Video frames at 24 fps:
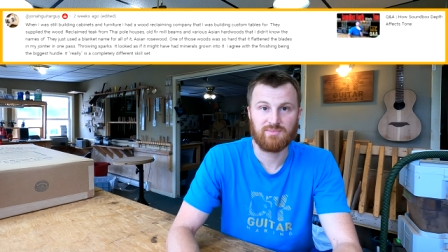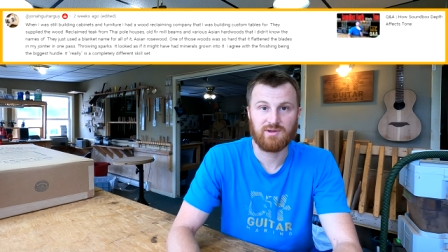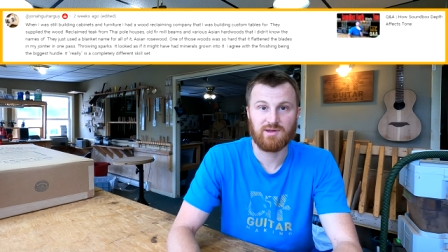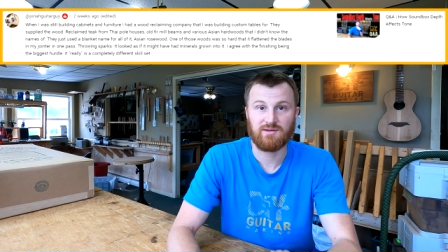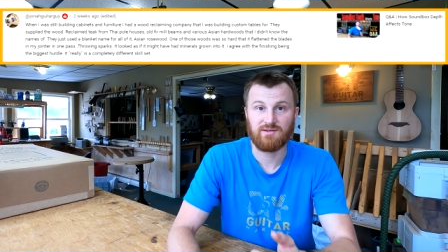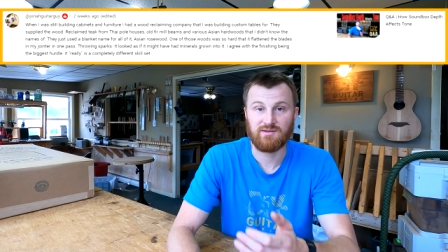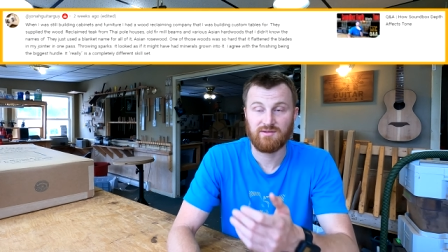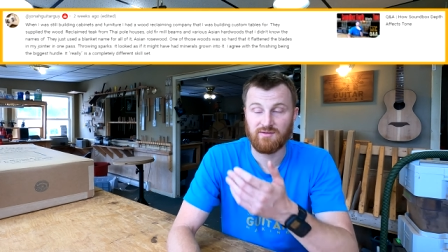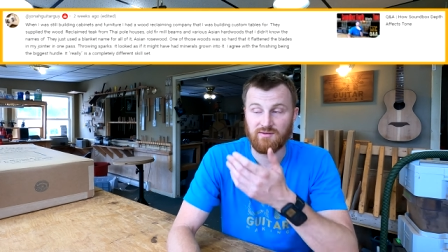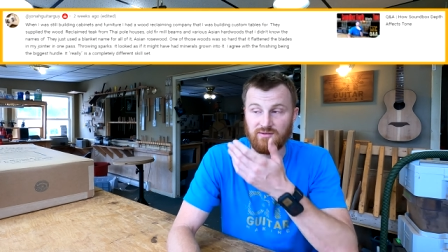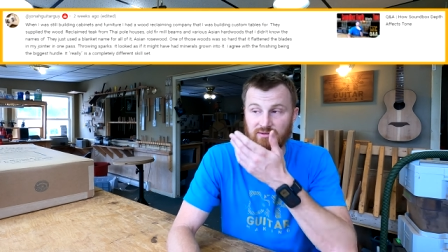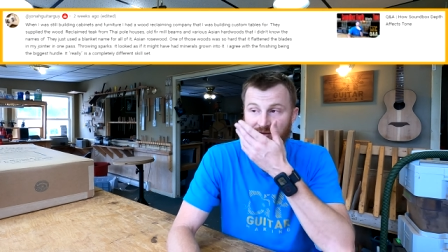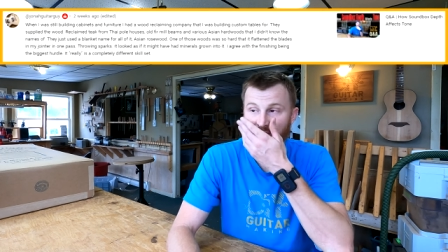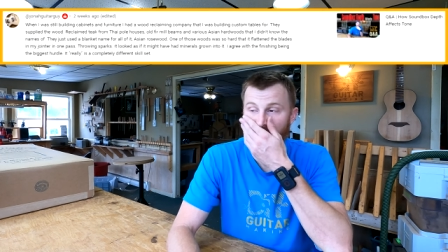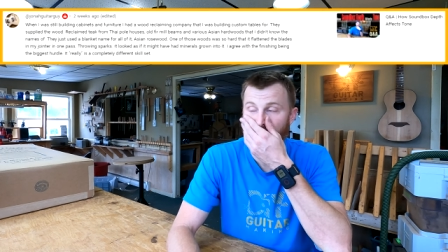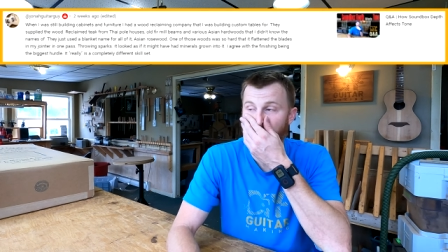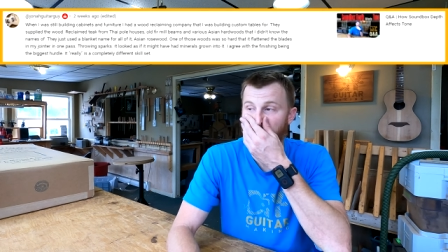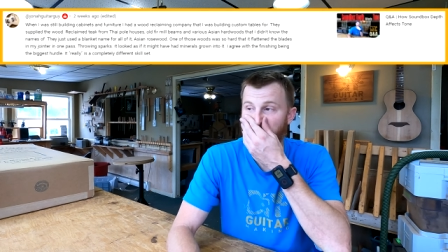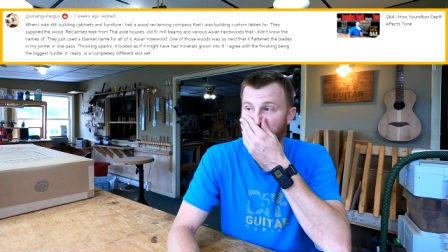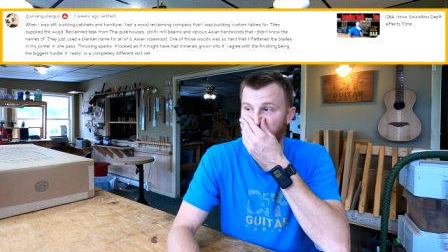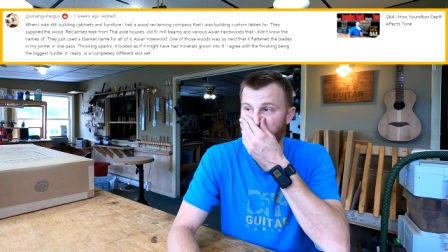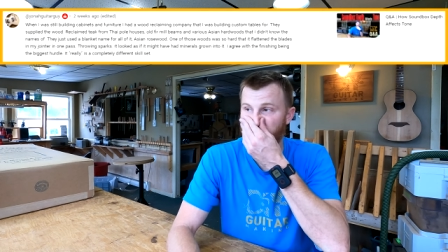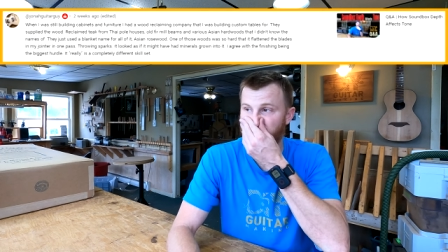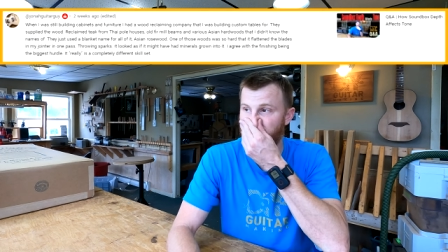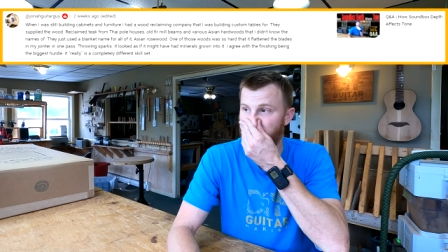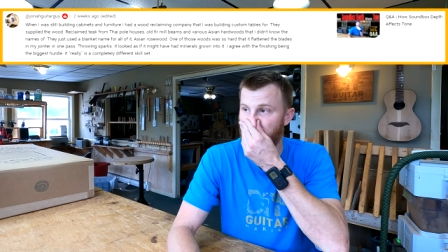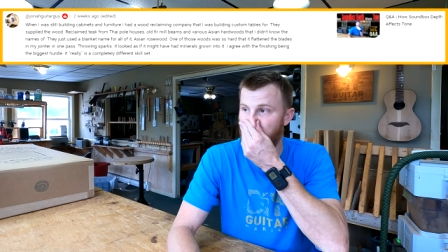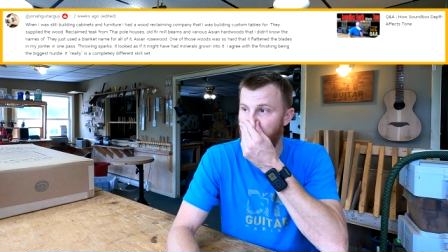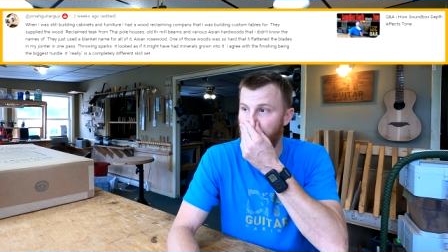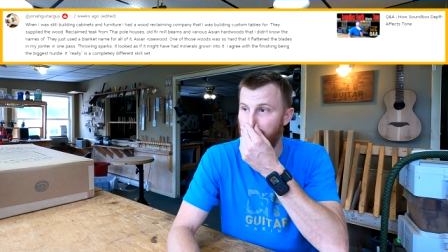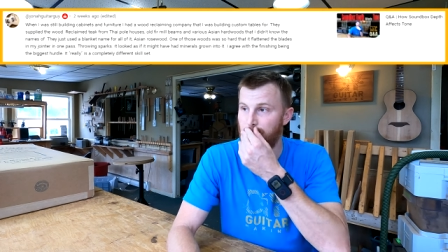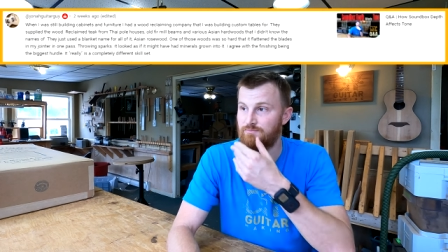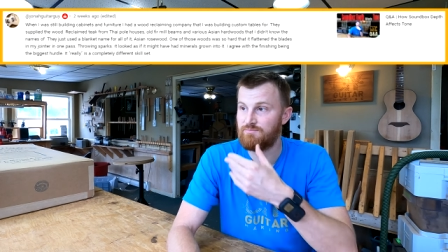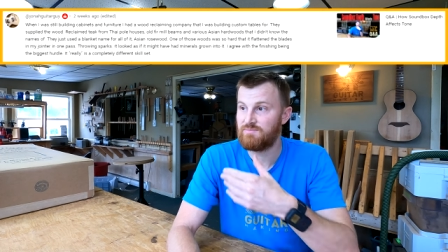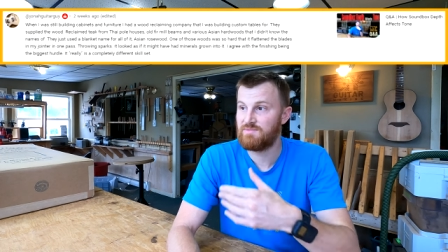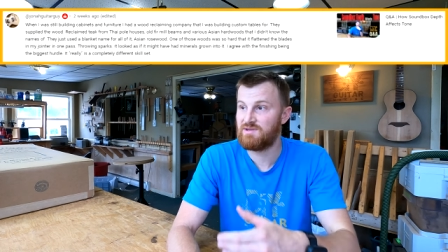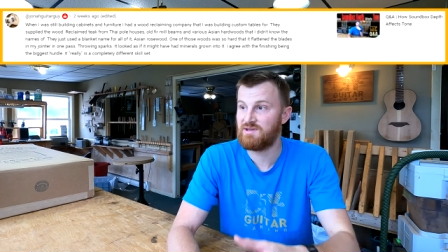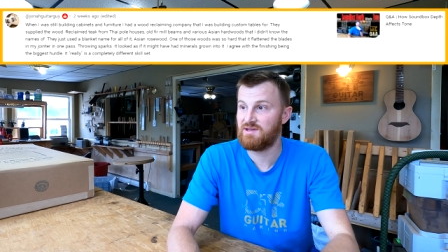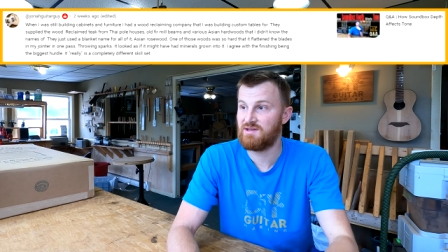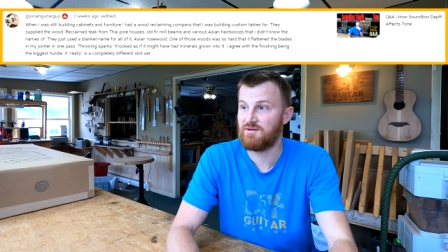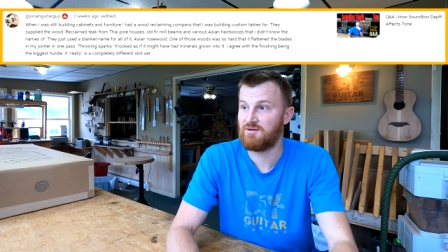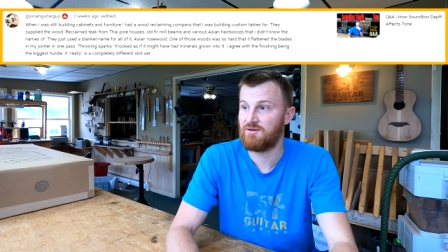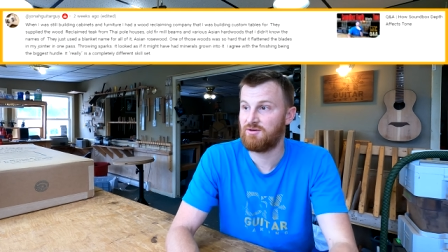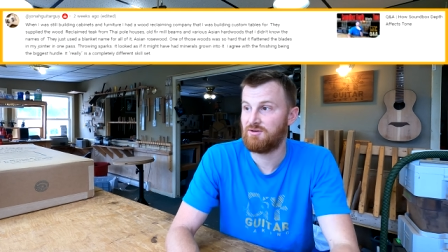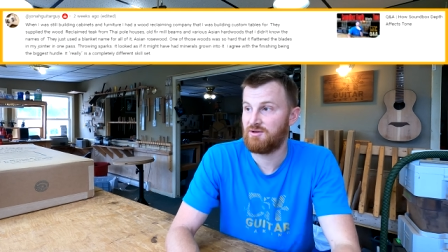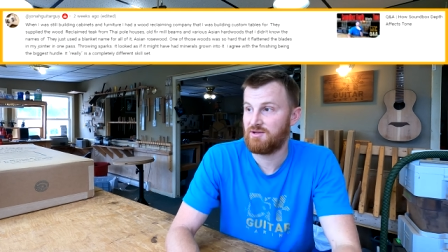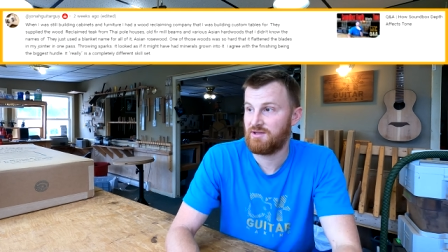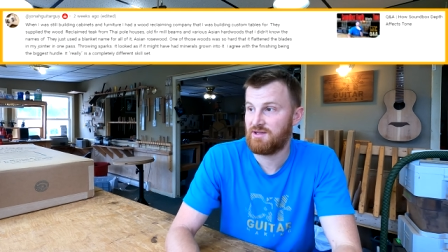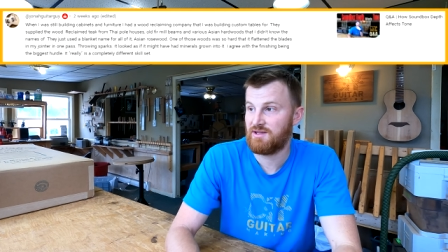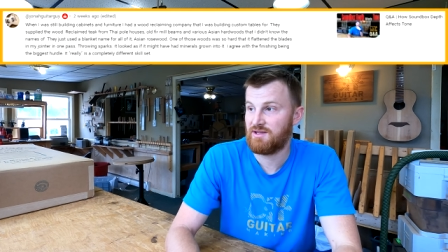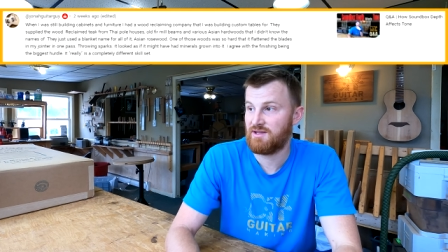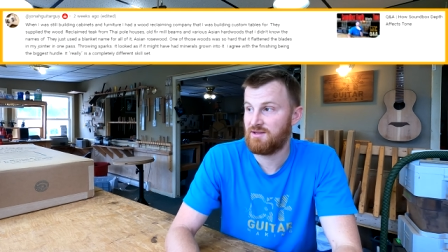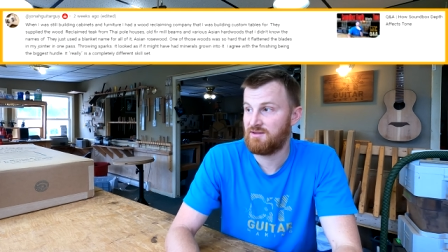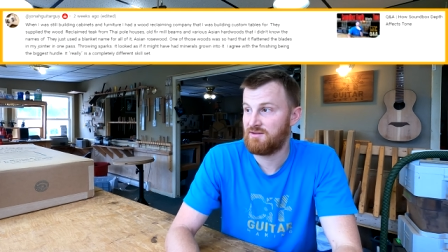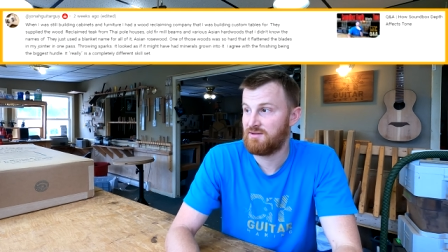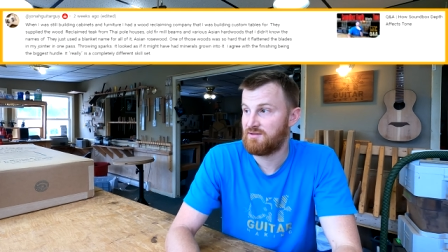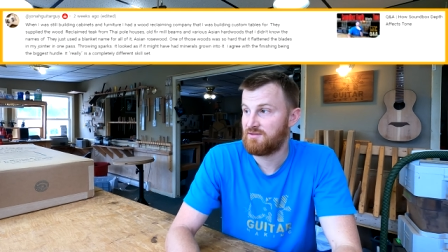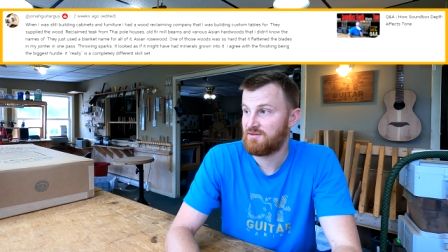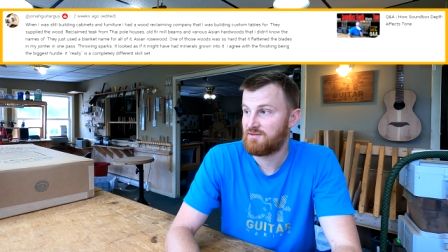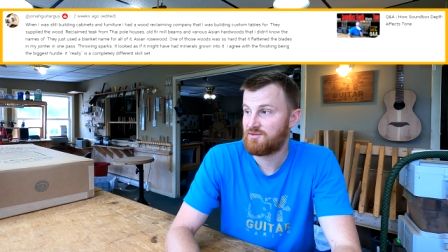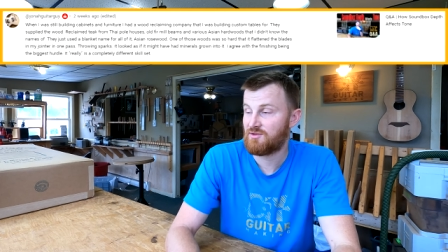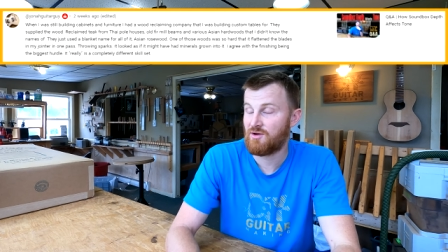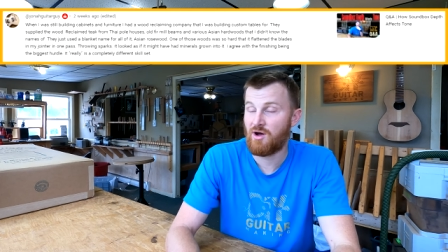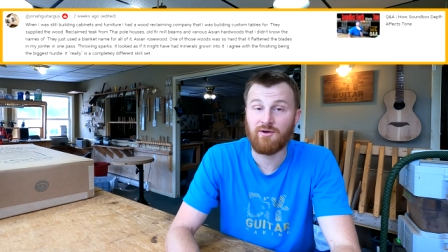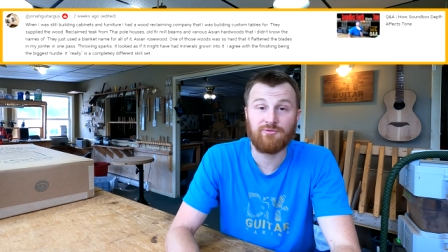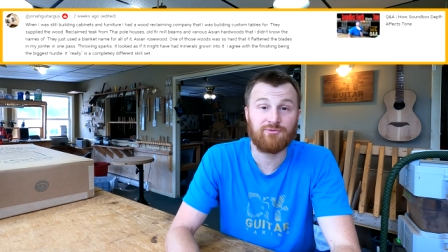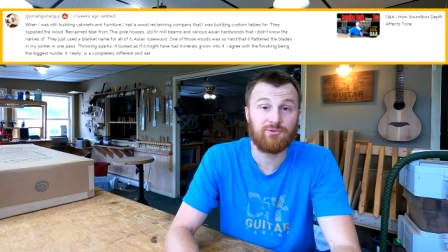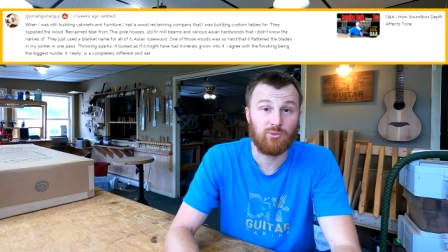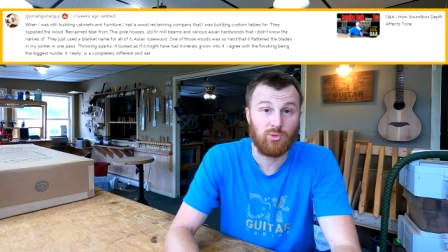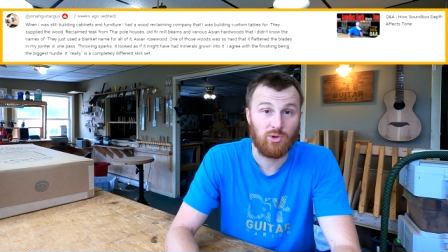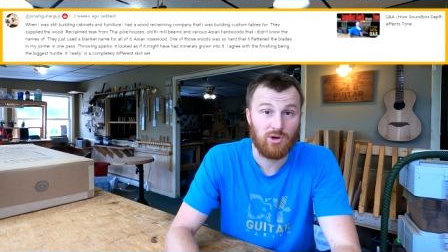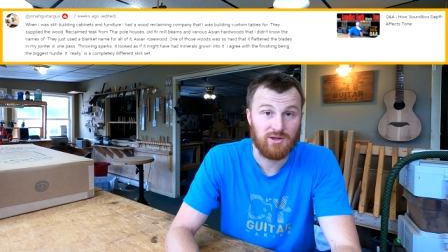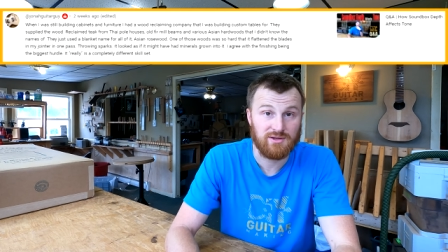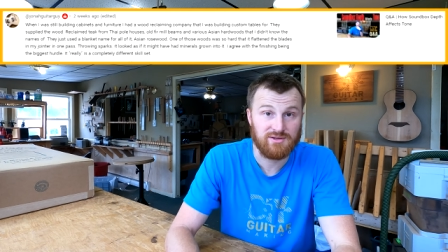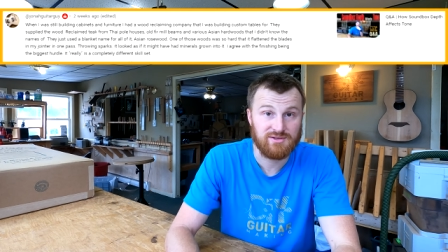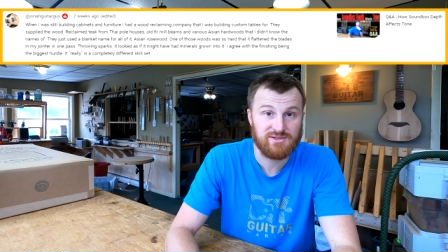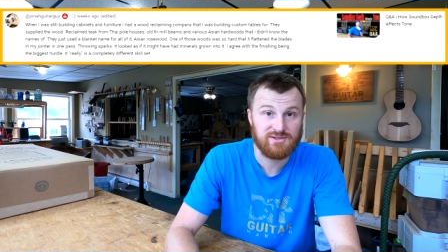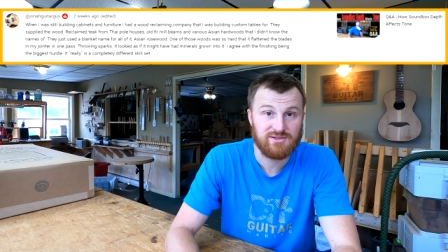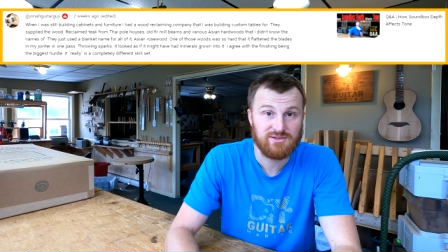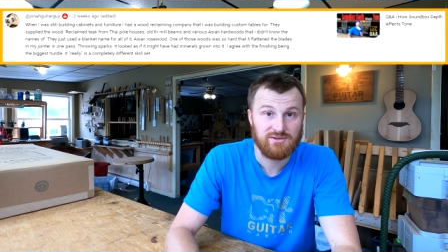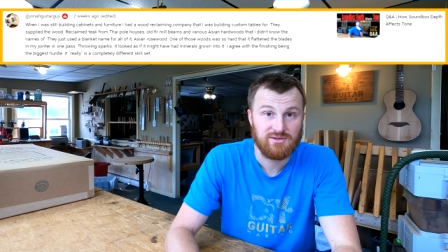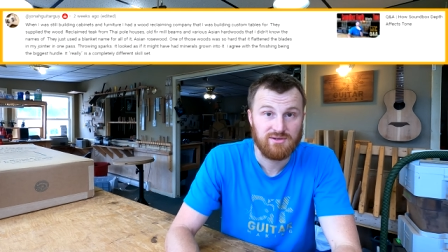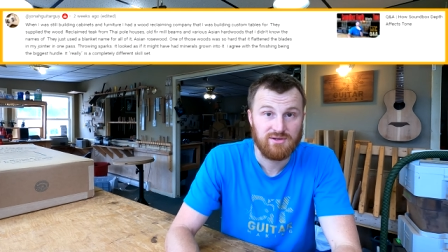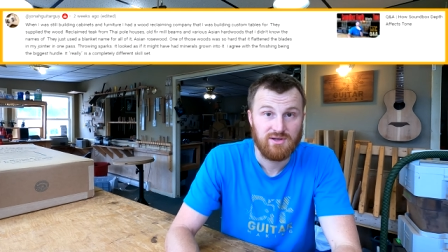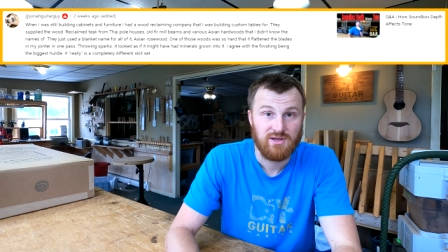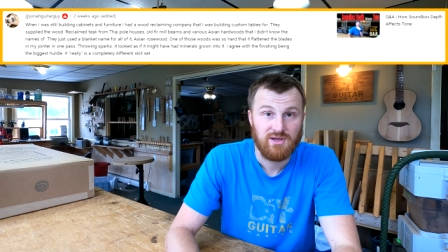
because so many of them deal in softwoods,